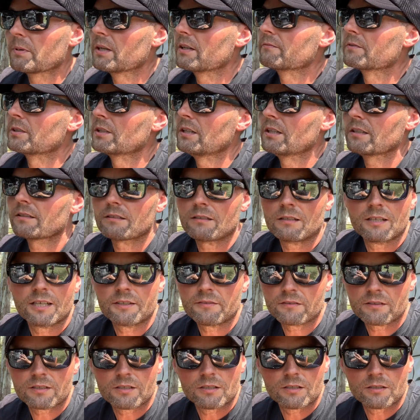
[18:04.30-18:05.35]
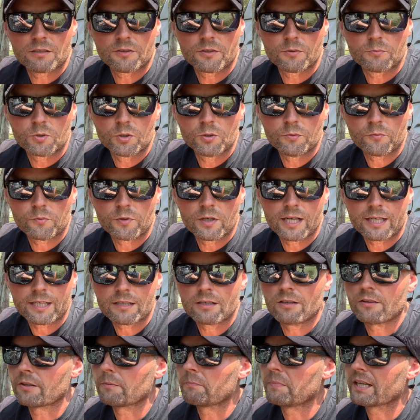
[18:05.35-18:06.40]
I've got, like the roof rack
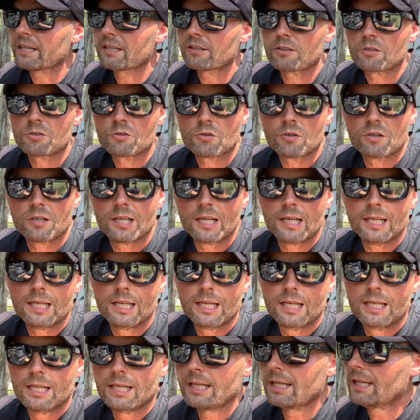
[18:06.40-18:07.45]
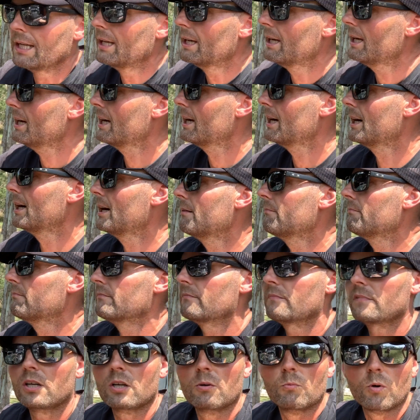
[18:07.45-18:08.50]
on the back of the tray, and
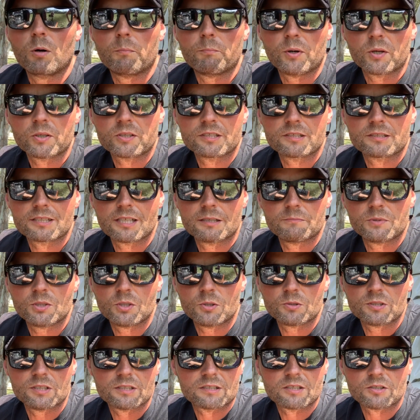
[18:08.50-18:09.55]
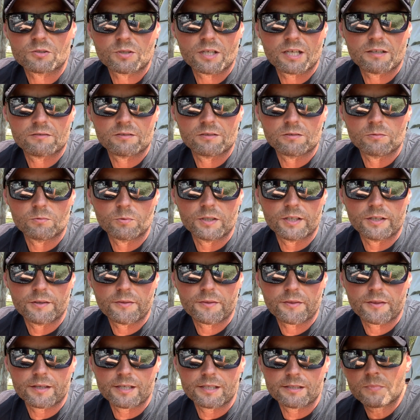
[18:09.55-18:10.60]
what boxes I'm using to travel
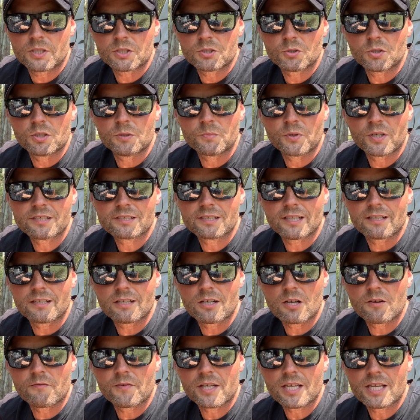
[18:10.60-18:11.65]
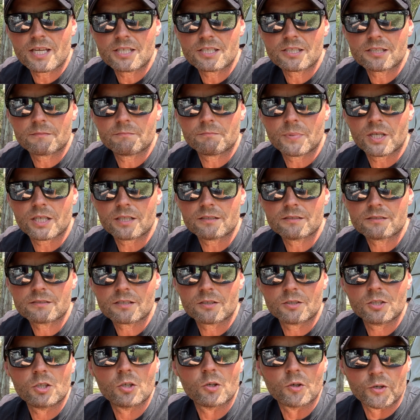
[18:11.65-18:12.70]
with. And make sure you press that notification button so
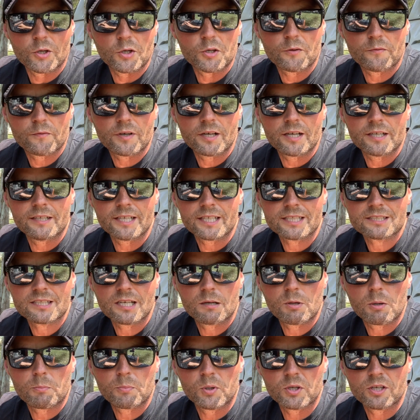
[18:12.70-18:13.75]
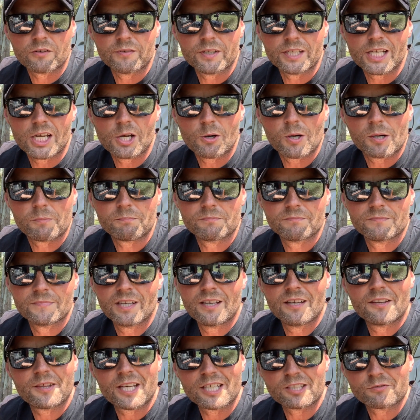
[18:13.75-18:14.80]
you're notified next time I put a video up.
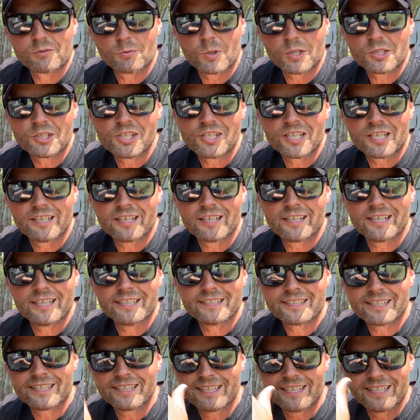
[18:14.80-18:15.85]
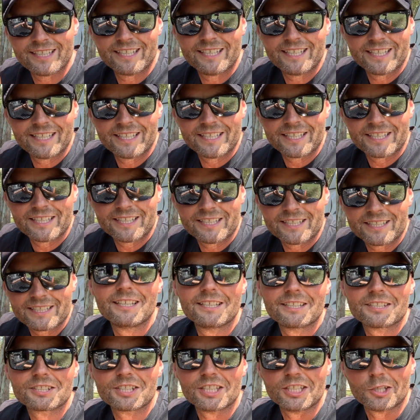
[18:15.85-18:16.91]
Thanks for watching, guys.
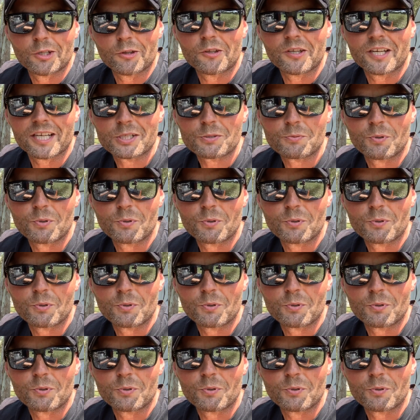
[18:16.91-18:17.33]
See you on the next